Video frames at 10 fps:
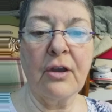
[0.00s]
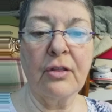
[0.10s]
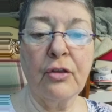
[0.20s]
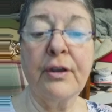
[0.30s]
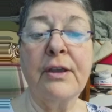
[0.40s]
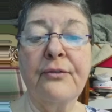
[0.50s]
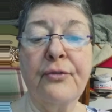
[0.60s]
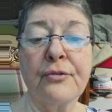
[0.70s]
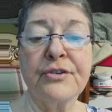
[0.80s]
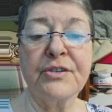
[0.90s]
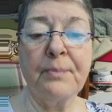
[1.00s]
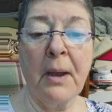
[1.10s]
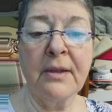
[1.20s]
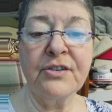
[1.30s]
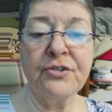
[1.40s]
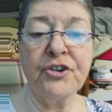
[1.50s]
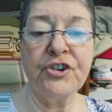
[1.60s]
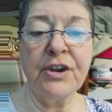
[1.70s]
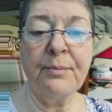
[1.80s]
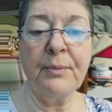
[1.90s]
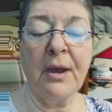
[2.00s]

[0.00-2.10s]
looking for a sponsorship